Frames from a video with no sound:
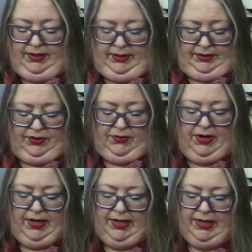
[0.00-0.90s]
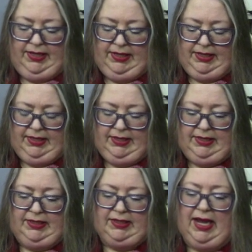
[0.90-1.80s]
So
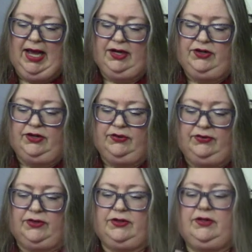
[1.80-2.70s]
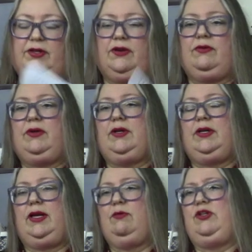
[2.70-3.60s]
these attitudes,
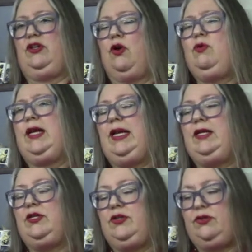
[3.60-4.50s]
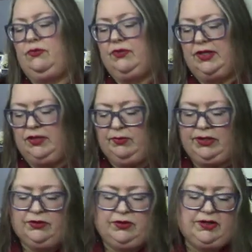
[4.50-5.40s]
it was okay to do this. We
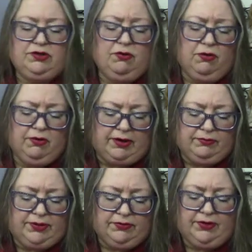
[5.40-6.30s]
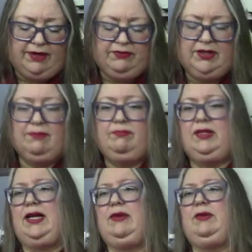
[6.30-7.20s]
could ignore it. We don't have to
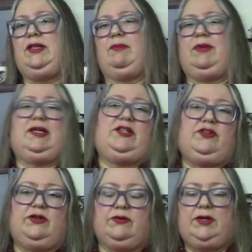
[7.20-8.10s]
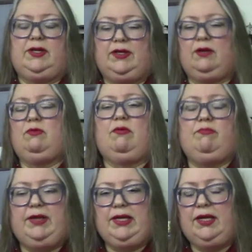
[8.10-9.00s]
comply with it because, they
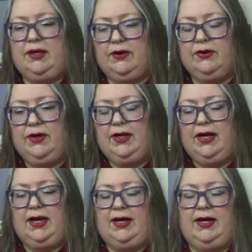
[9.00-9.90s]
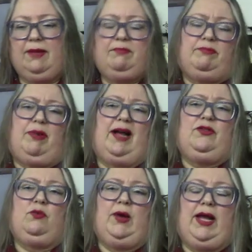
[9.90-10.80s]
won't be here. And by
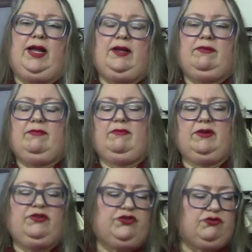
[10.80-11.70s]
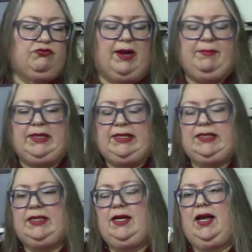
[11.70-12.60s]
the way, they're just
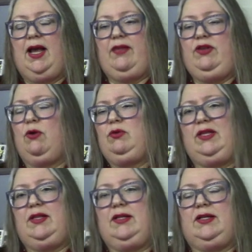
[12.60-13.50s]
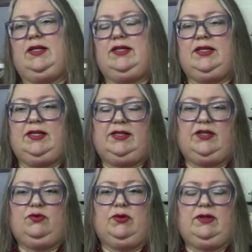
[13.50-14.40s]
remnants, and the only thing that exists
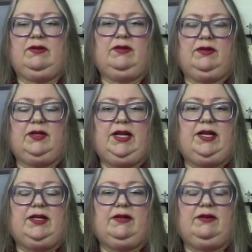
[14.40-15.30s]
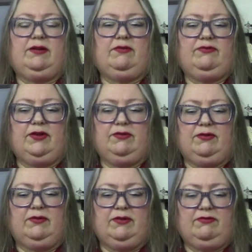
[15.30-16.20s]
is what Canadian
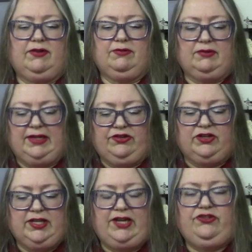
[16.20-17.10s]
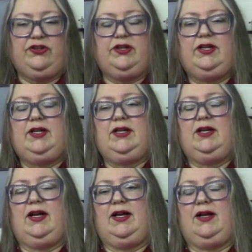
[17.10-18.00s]
the federal legislation
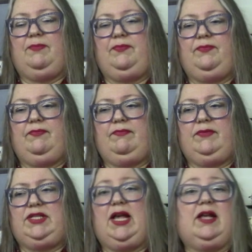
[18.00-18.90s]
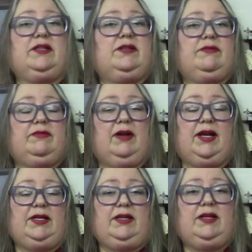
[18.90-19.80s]
says,
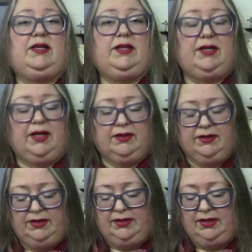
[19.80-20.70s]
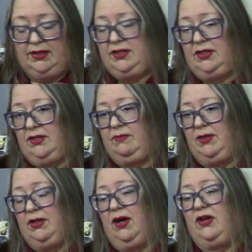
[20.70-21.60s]
i.e. Indian Act. Now be
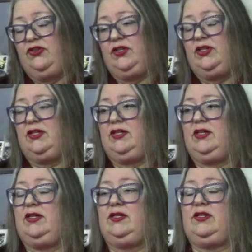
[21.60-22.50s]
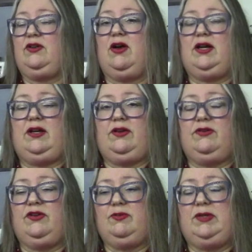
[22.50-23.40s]
cautious, this is not an
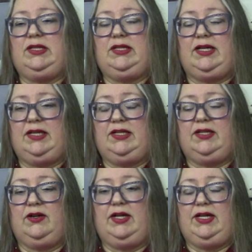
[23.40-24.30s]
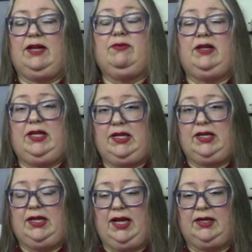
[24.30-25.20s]
endorsement to say necessarily get rid of the
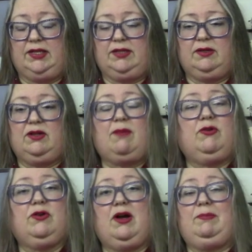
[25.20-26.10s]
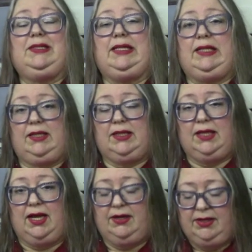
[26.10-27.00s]
Indian Act. It's a lot more complicated than
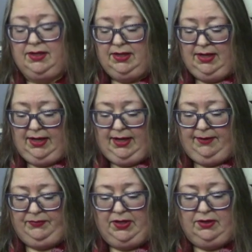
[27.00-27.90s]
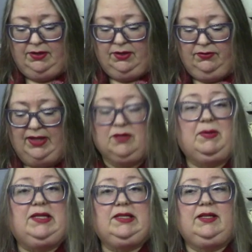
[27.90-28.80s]
that. And that's
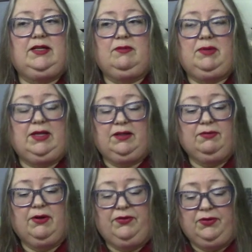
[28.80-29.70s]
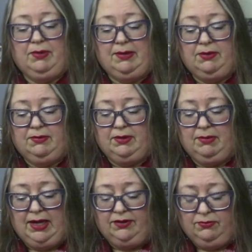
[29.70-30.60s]
basically could be throw out the baby with the
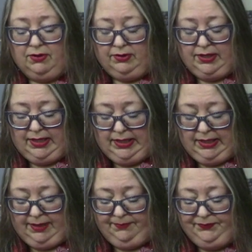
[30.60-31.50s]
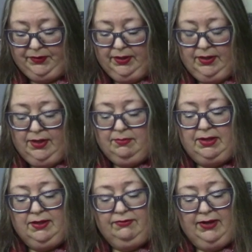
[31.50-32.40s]
bathwater kind of thing.
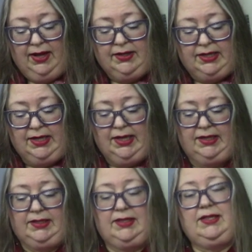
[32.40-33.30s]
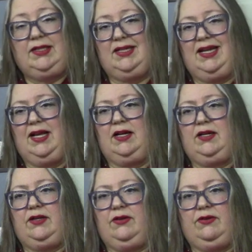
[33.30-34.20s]
But the fact is, this is an
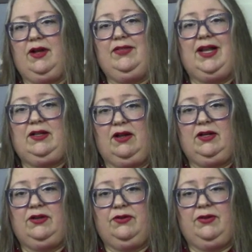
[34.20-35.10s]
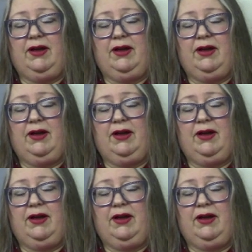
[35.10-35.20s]
attitude not that long ago.